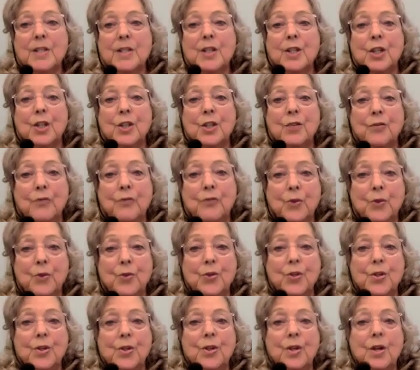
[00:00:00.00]
in the
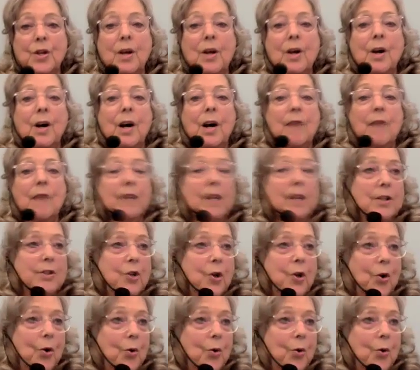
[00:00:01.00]
confusion of our